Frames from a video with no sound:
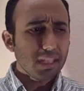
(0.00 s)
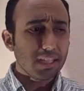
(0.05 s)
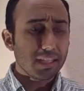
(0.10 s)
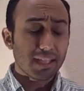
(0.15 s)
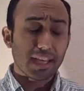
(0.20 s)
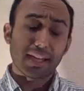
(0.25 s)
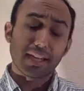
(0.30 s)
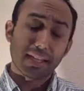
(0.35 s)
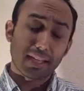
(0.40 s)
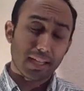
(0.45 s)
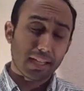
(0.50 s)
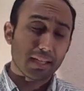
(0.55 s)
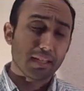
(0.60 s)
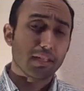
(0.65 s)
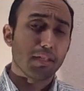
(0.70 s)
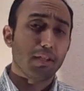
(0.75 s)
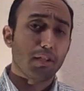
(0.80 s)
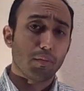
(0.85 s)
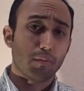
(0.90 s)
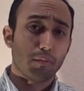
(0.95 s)
And that,
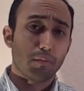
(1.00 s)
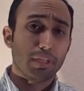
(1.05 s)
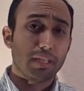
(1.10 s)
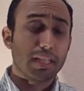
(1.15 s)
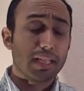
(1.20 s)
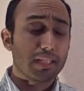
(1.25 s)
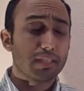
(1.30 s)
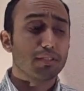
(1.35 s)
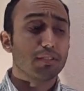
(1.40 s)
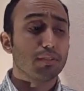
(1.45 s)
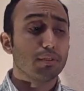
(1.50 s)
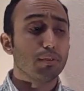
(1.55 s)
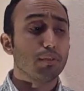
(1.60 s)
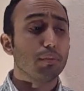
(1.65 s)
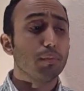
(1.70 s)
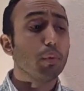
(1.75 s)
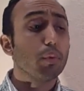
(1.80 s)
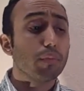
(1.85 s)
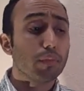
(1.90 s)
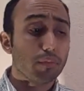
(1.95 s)
again, relates to
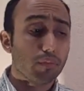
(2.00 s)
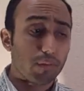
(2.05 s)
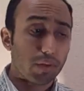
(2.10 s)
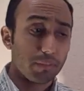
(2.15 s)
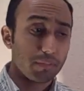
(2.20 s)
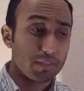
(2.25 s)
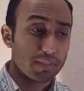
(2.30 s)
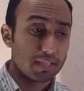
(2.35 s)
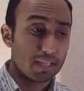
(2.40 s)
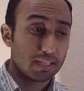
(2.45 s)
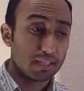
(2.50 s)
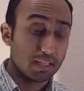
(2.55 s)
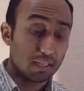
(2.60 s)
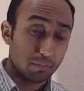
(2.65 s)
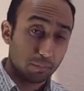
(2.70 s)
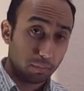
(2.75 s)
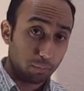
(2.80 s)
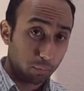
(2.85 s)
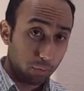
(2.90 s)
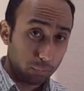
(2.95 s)
moving from this
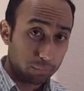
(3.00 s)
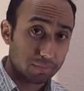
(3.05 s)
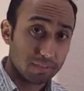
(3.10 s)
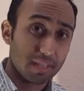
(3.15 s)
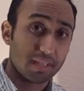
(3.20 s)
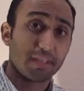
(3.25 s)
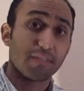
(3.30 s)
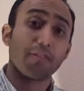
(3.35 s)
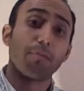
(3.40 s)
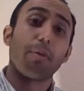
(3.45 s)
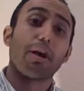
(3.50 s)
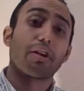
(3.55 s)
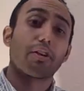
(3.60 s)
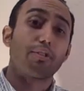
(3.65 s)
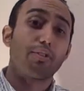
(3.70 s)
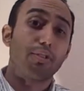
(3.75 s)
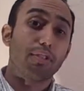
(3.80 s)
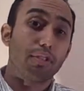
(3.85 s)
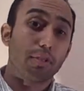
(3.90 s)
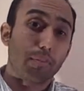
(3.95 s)
idea of representative
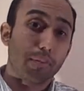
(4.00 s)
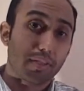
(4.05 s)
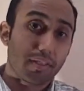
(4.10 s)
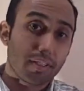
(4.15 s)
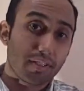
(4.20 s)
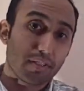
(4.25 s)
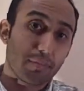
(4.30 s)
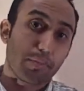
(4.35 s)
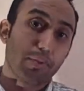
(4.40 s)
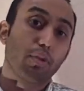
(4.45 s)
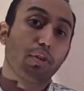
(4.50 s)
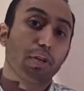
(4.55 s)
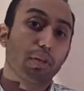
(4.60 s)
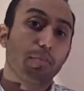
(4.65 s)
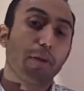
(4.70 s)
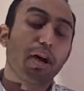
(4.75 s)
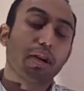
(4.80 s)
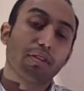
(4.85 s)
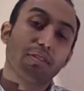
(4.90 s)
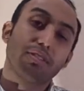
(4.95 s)
democracy to participatory
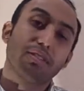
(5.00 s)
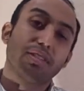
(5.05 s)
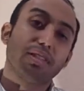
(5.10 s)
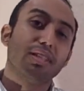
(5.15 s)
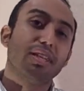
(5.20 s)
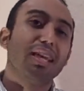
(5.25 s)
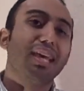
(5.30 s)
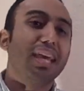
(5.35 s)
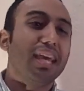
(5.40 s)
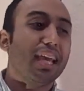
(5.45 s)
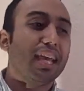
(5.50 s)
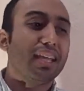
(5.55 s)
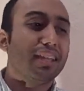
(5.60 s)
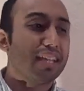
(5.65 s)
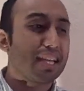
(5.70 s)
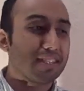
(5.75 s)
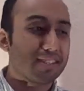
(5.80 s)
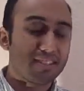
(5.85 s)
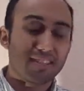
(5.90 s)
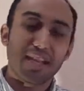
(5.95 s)
democracy.
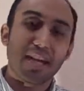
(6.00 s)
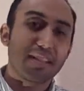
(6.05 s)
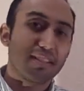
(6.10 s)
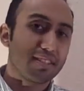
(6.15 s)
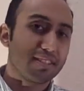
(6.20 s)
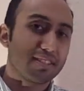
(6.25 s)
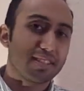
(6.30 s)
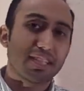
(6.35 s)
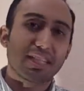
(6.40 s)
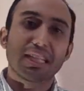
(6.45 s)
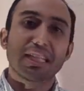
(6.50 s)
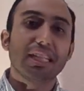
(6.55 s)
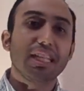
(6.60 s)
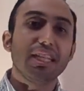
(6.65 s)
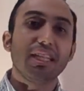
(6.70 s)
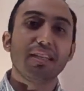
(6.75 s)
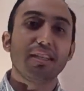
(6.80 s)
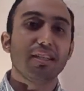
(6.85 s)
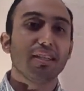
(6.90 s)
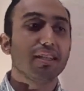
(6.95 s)
And that's not this
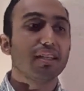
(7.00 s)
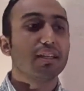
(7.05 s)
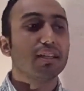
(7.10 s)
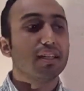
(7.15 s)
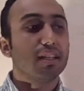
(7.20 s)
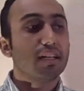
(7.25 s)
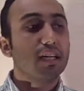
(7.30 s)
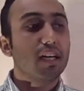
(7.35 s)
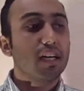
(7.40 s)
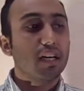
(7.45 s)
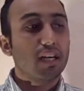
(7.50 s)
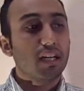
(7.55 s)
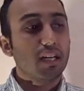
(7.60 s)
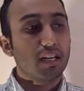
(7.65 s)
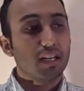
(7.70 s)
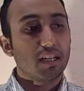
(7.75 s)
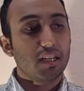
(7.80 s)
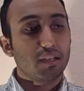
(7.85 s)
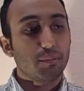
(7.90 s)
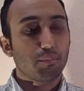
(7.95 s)
clean
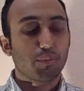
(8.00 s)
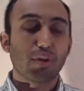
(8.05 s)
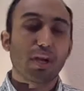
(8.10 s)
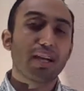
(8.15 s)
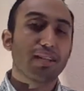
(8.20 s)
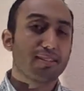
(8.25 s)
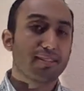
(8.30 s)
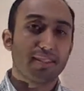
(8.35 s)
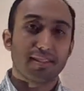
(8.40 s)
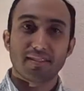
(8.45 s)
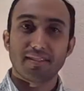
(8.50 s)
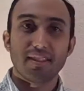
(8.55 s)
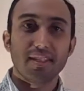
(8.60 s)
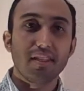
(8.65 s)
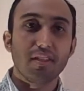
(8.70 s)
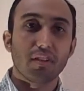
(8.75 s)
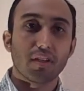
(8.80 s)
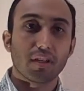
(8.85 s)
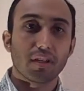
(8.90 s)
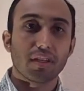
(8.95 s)
process
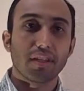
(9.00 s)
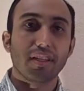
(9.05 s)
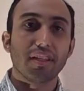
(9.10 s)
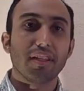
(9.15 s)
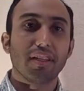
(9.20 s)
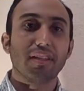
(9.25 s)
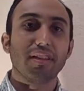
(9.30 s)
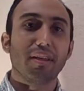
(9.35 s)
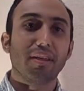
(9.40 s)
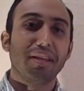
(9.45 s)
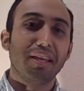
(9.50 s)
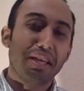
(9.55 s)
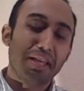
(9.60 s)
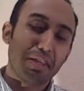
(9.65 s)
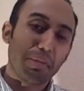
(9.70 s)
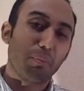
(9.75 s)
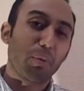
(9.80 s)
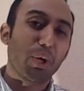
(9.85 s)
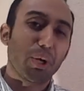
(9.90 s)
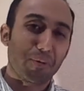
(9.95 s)
either. And
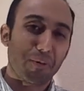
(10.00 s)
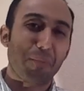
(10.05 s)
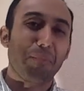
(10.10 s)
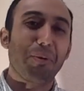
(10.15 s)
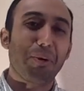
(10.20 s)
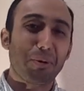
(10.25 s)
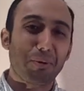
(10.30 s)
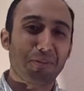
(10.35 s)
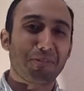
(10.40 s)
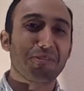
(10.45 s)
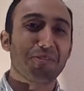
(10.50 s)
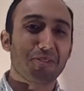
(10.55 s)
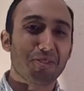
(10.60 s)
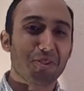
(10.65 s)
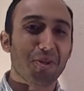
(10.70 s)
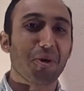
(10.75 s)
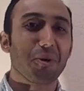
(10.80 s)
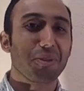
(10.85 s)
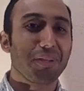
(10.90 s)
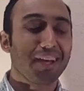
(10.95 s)
the point of our book was to
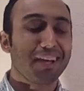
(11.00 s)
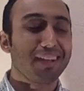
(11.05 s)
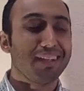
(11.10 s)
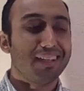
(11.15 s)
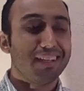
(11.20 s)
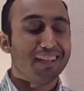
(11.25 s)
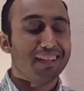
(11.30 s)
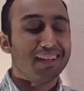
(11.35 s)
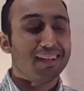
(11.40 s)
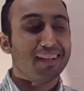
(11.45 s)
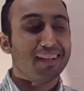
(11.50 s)
show that